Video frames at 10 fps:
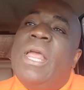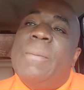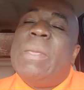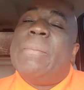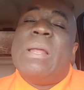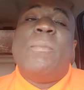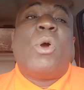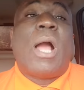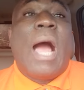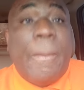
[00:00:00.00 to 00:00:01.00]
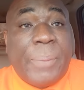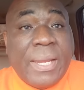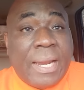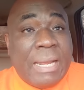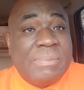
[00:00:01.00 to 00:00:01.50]
People them look happy
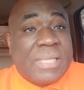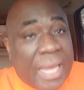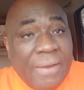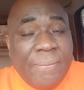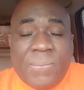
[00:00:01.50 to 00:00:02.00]
in them skin.